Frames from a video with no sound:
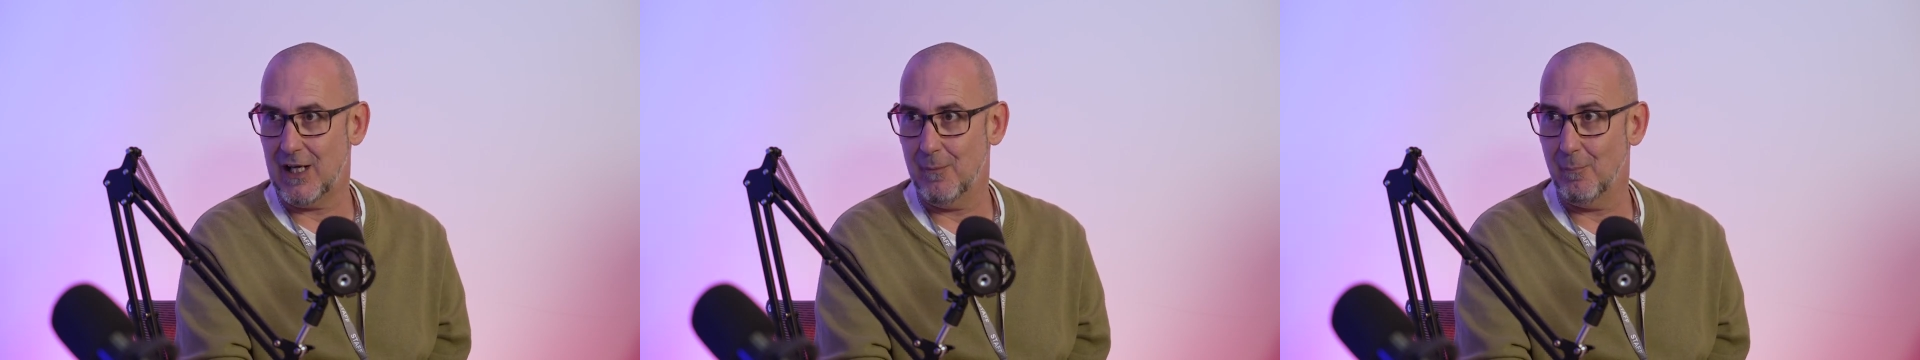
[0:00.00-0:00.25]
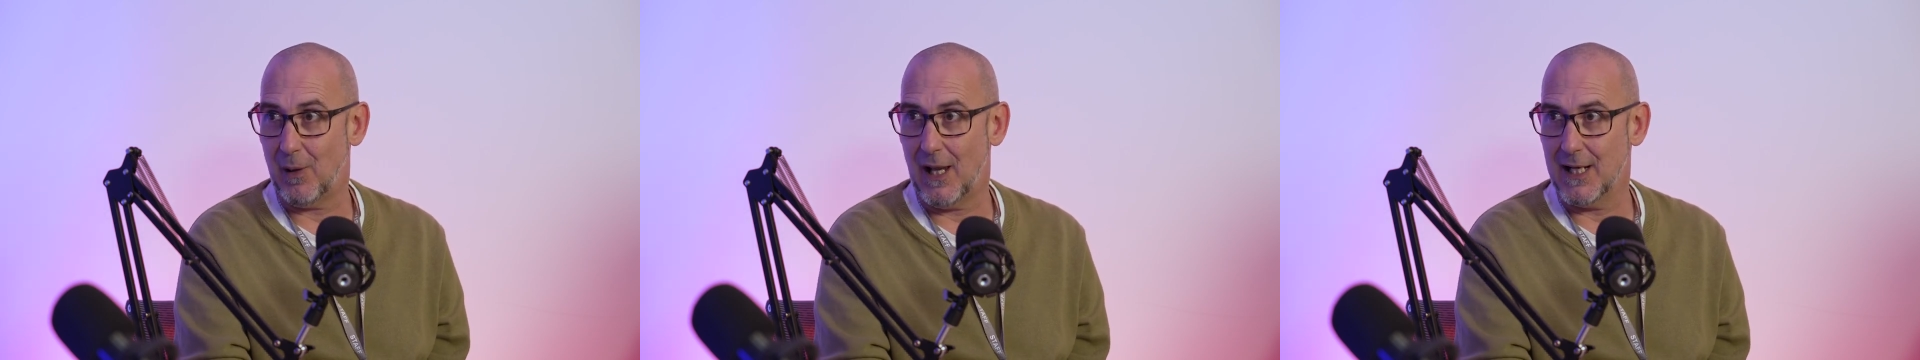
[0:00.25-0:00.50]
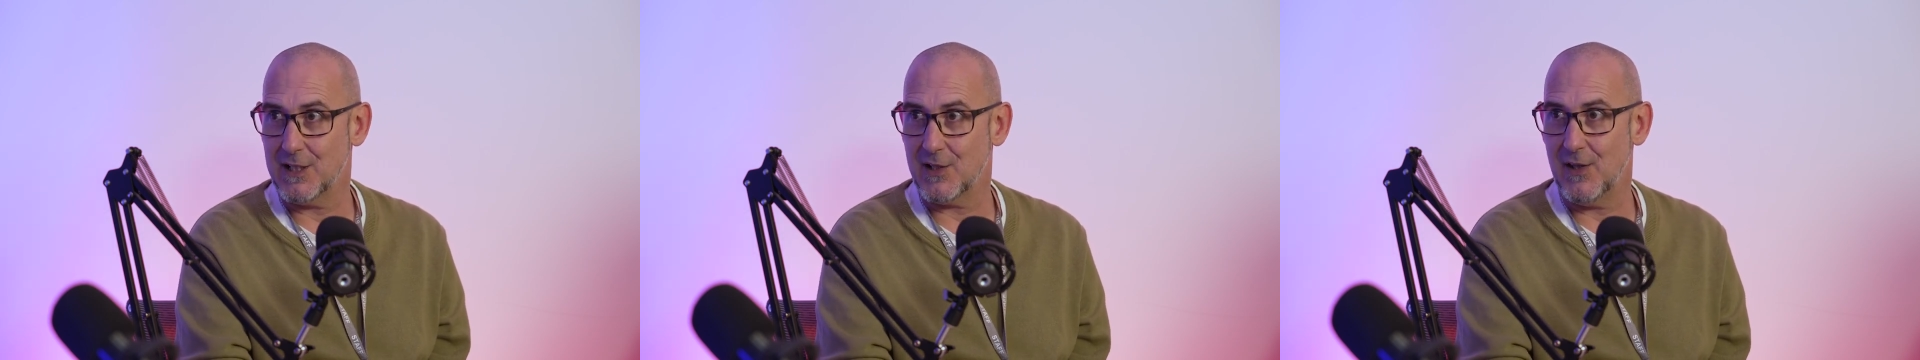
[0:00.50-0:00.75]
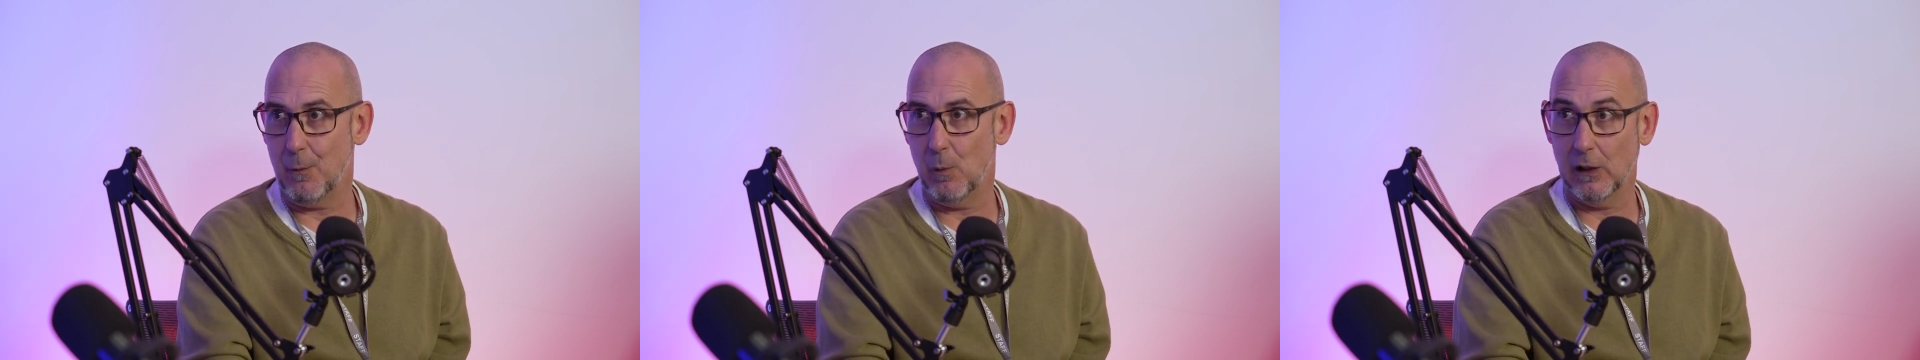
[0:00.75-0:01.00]
in place
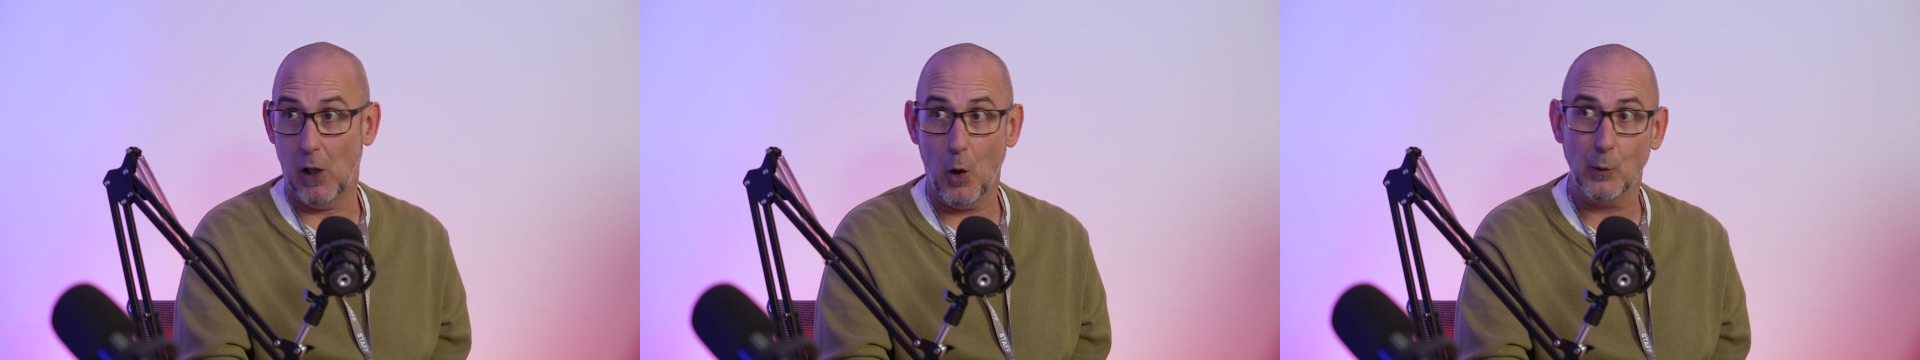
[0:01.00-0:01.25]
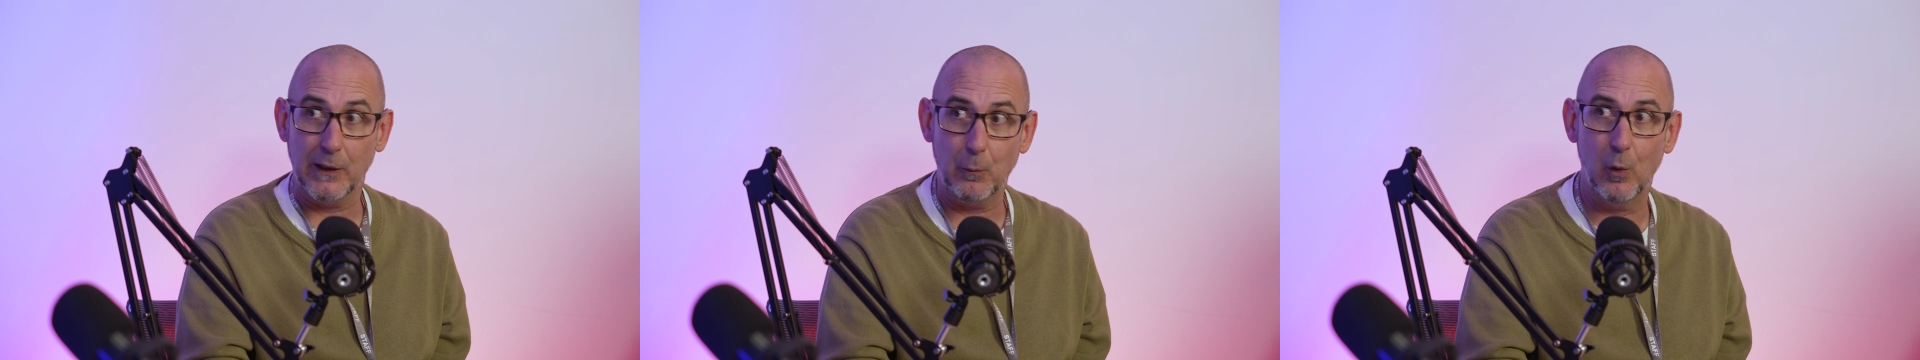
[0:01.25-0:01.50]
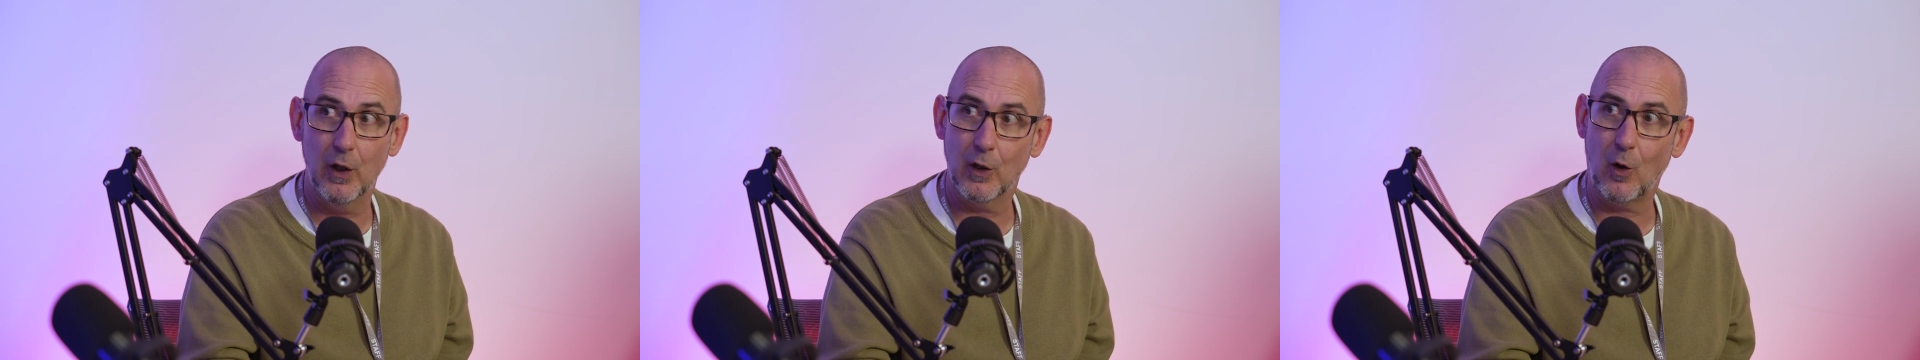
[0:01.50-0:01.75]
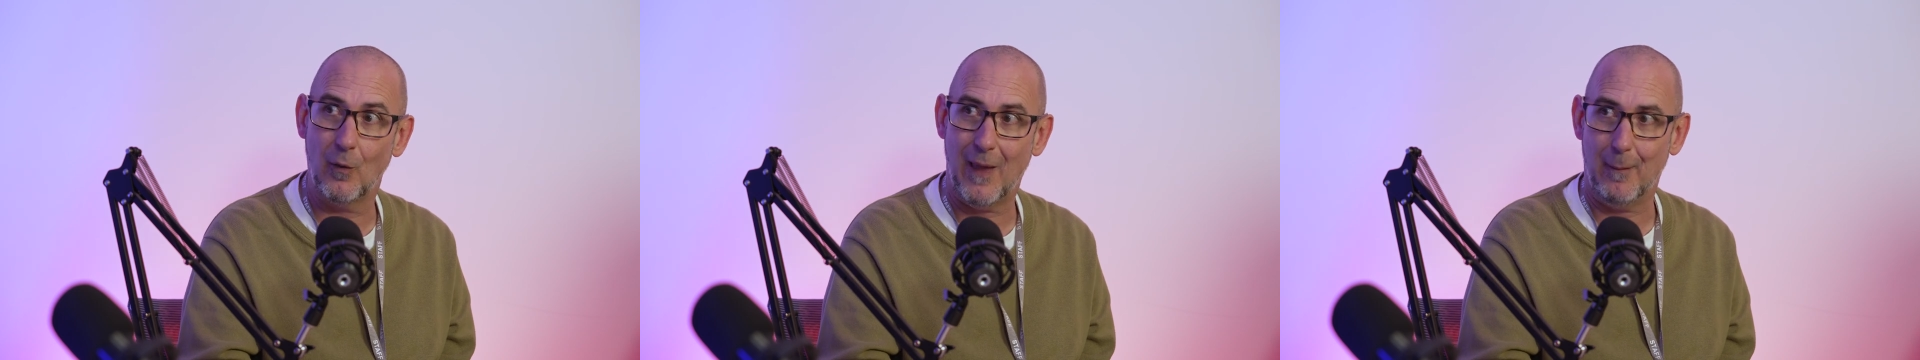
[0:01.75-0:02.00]
that will only
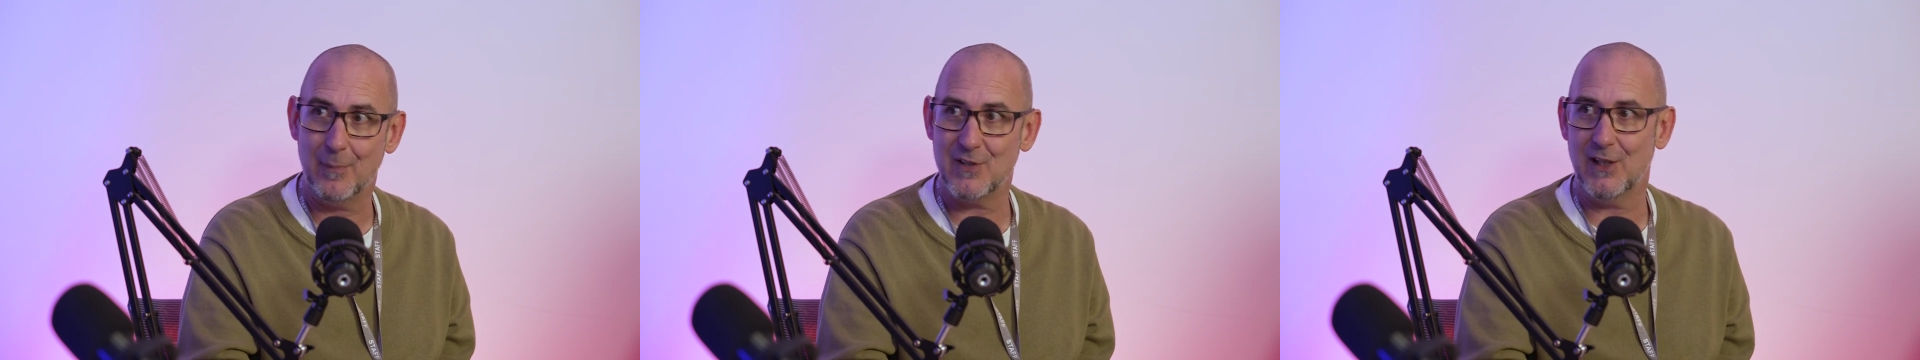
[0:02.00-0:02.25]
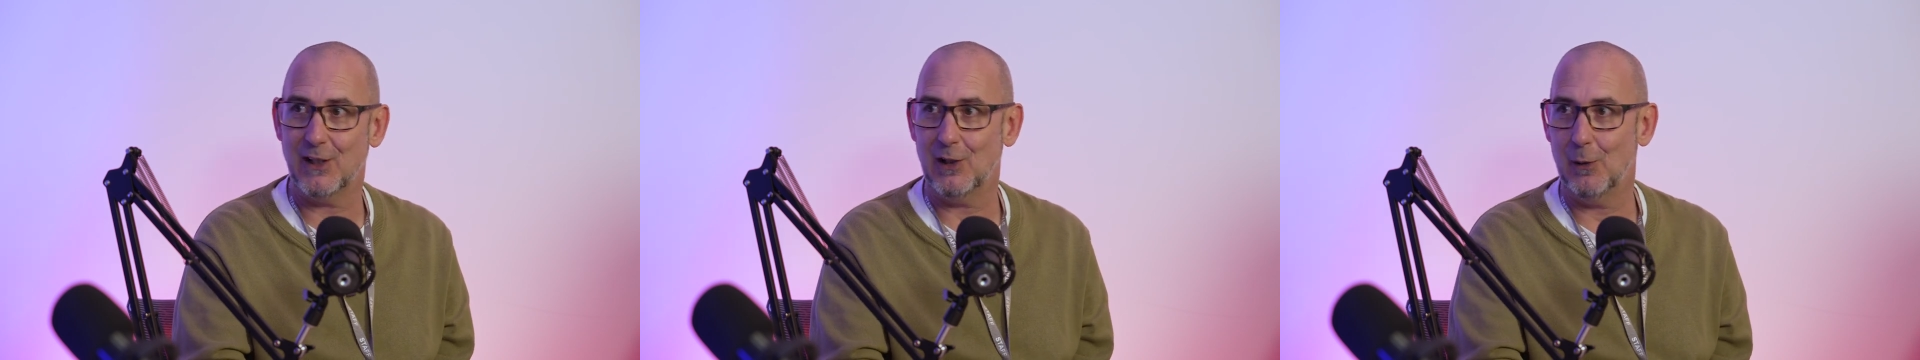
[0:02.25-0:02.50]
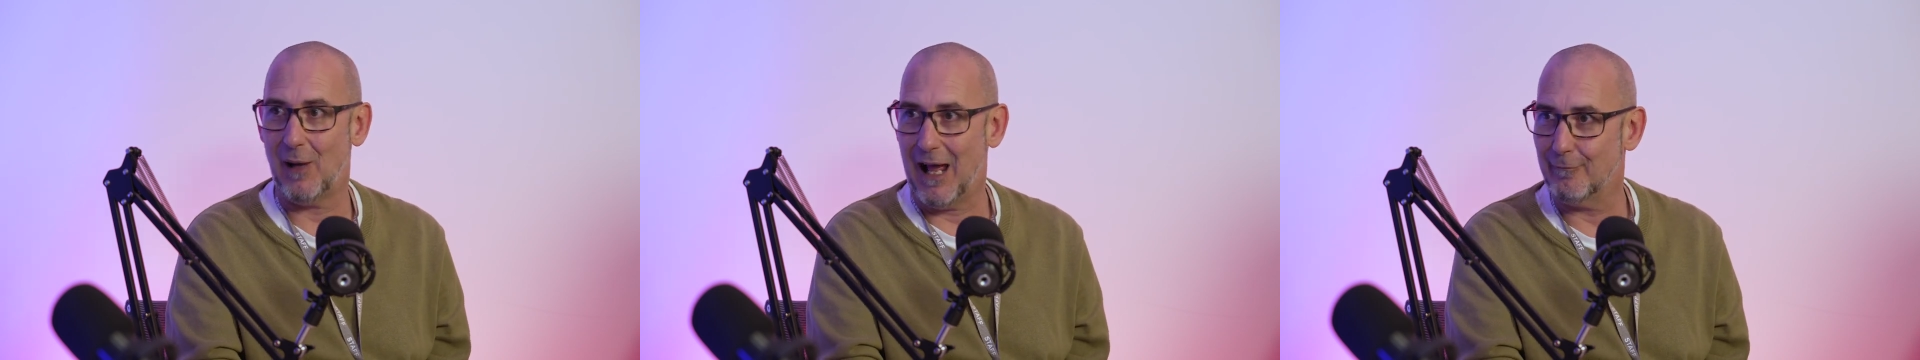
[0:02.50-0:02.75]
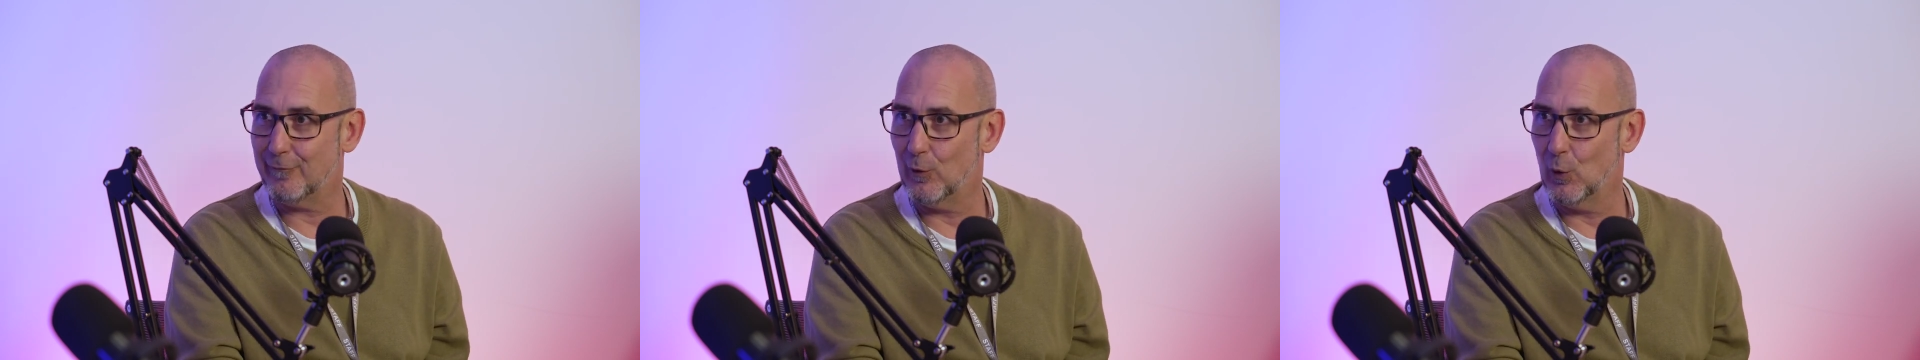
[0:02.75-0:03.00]
work on that particular
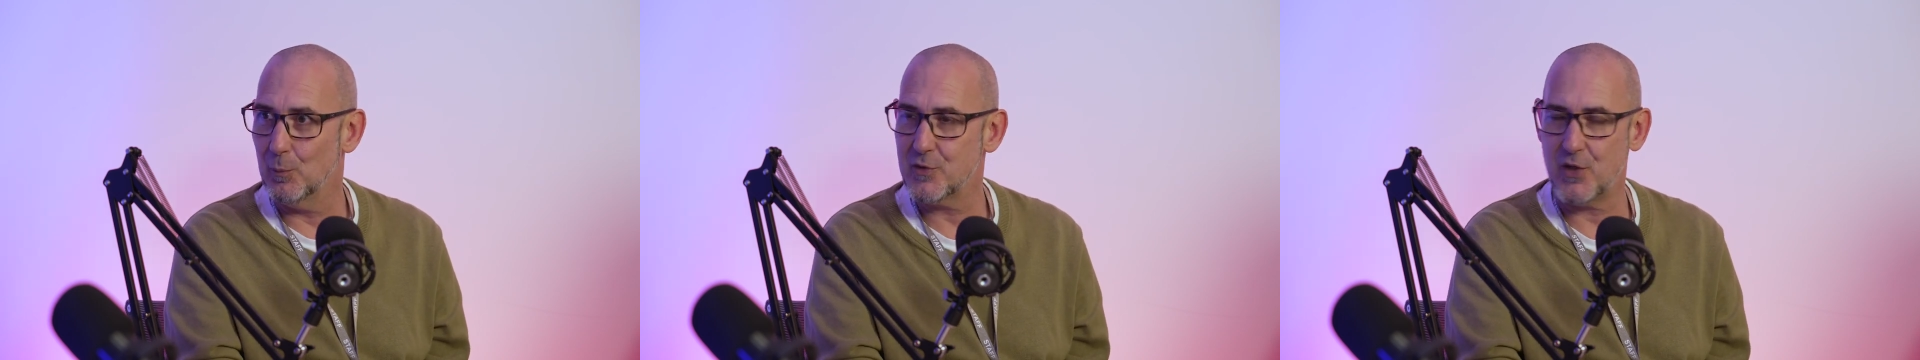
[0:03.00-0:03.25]
platform.